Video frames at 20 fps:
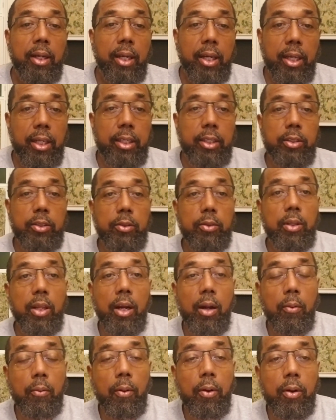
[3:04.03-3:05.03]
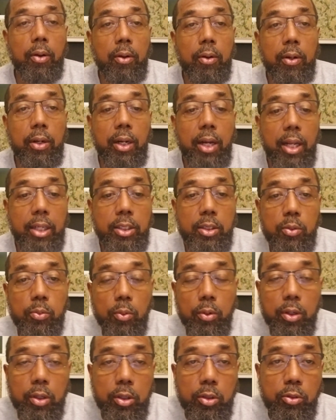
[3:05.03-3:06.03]
an issue that I work on, and I just
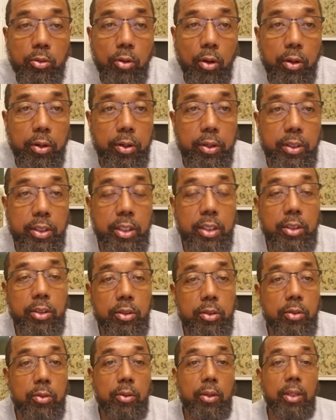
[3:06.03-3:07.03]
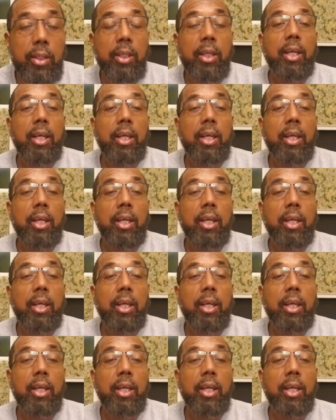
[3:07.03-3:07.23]
wanted to draw your attention to it.